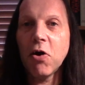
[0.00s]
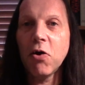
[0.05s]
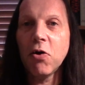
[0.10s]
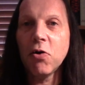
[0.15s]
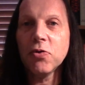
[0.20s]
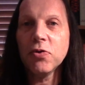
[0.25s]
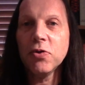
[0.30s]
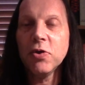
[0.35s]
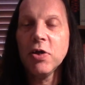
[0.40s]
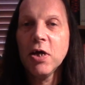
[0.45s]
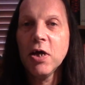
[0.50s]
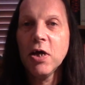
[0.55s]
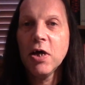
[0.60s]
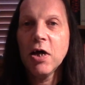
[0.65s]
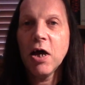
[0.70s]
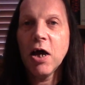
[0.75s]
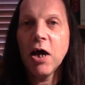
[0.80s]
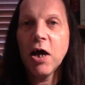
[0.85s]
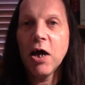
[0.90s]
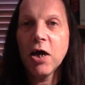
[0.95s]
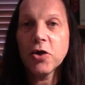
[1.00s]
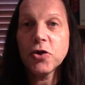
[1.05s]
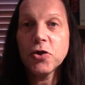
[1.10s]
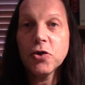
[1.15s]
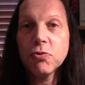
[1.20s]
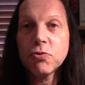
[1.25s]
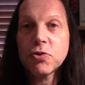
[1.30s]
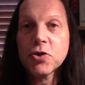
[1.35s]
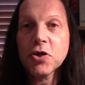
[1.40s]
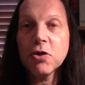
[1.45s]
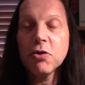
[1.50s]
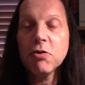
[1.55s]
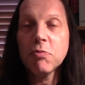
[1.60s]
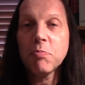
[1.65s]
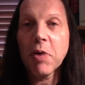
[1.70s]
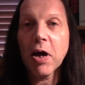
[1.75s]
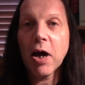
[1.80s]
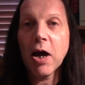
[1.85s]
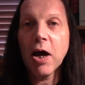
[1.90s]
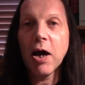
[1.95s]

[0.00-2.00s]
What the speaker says: on YouTube.